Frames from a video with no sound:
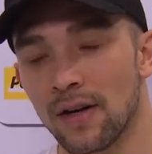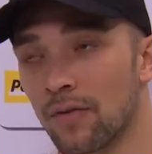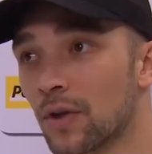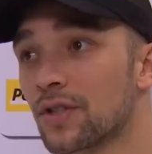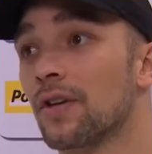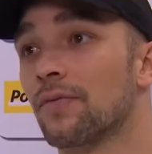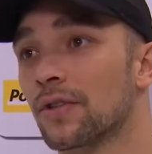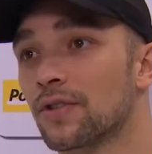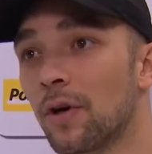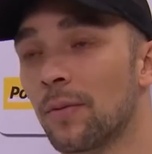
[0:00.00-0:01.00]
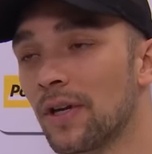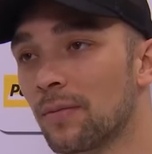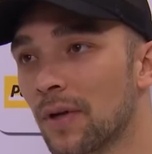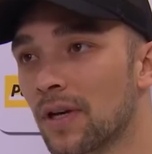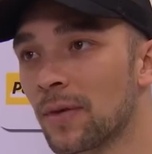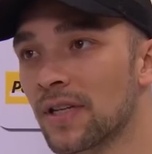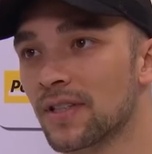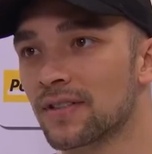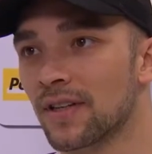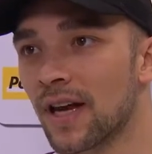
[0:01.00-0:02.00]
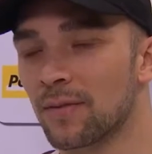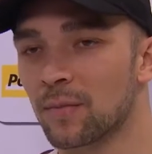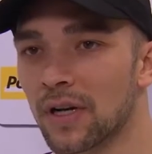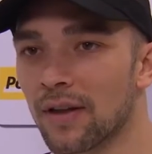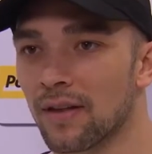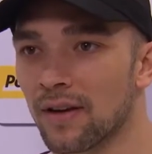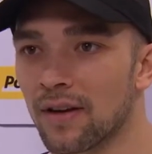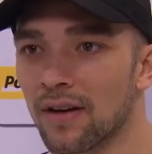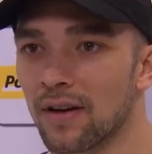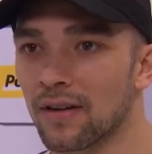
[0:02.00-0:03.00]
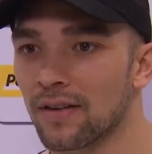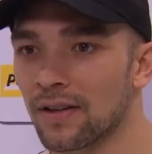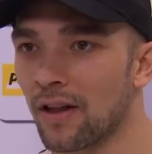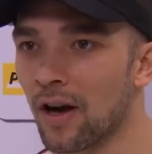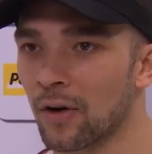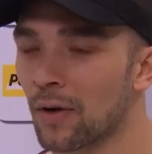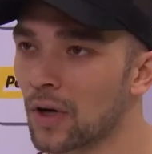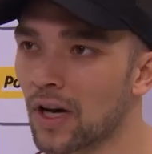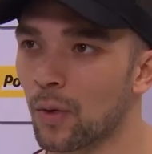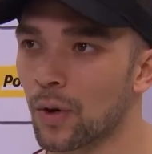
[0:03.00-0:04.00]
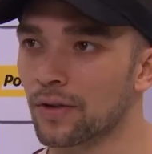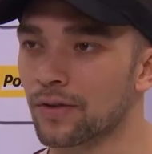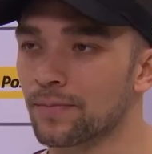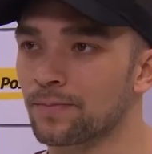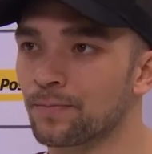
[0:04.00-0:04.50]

fortunate for Toby. He played amazing tonight, but I think in the long run we got outworked.